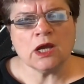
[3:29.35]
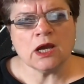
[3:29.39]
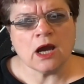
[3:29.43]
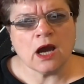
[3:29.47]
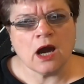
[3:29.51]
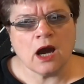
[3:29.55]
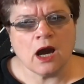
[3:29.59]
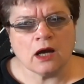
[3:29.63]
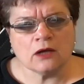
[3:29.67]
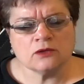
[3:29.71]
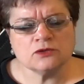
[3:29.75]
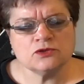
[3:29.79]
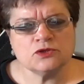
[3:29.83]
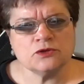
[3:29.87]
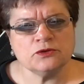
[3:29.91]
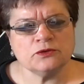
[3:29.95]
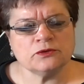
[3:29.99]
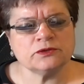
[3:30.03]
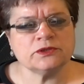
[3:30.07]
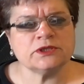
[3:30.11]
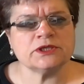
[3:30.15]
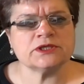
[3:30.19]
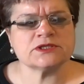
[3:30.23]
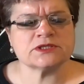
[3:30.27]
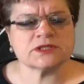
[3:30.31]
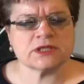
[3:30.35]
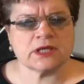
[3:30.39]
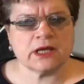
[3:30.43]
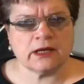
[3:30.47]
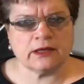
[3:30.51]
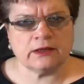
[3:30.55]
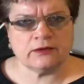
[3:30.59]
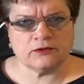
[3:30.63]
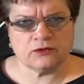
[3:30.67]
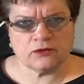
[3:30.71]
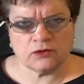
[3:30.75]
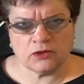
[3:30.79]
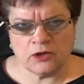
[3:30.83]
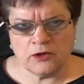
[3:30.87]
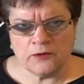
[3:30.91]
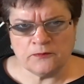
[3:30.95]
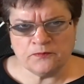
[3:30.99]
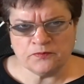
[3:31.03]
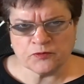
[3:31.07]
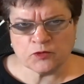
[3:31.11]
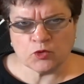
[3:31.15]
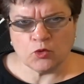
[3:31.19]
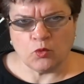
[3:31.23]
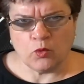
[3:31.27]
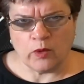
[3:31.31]
How do you decide
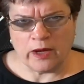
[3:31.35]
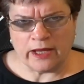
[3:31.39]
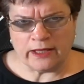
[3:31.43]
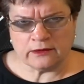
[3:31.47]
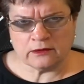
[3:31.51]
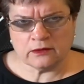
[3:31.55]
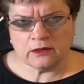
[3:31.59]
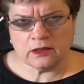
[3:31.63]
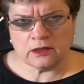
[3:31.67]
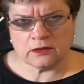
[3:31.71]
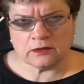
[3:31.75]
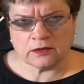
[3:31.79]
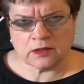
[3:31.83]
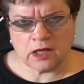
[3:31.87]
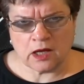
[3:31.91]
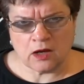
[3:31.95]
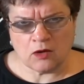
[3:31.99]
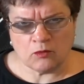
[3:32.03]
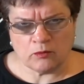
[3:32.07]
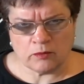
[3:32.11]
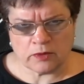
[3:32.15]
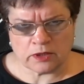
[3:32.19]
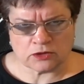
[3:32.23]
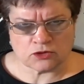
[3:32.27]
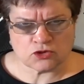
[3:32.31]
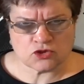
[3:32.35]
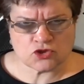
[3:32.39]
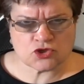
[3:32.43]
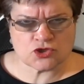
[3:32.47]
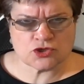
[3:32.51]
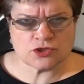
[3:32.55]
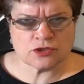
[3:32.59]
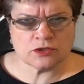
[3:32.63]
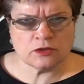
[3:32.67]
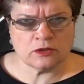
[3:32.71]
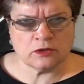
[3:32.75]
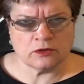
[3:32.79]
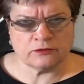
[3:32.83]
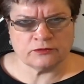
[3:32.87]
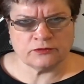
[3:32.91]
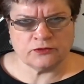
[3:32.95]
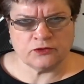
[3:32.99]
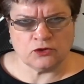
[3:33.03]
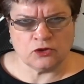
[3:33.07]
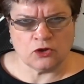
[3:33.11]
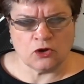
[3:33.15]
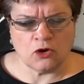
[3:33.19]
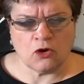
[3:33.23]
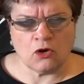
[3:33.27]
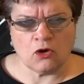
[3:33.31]
when and how much of
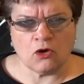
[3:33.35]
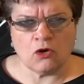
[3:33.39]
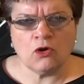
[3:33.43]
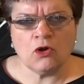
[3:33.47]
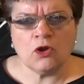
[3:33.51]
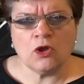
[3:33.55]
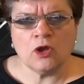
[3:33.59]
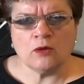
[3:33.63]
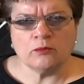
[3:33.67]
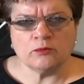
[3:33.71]
your